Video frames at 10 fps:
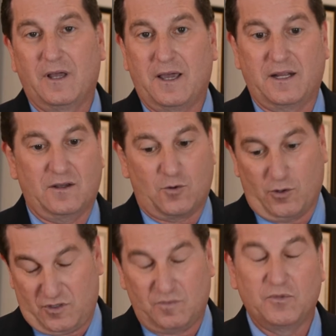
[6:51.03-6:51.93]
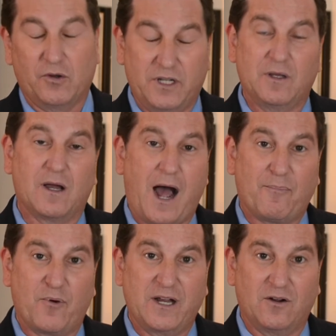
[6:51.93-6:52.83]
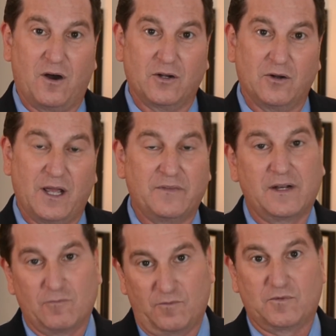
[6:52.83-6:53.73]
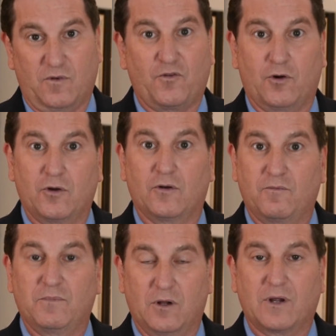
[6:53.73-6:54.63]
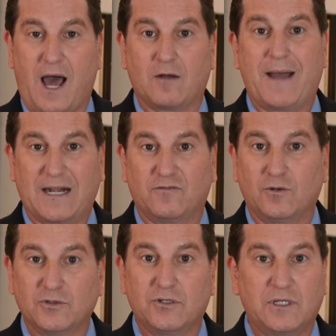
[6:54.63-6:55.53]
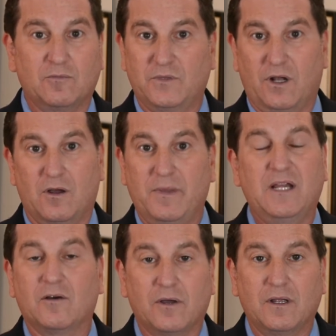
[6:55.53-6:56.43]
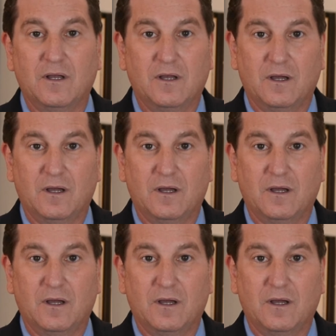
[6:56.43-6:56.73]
and he, of course, he operated on her and then referred her to, got her back to full duty, immediately.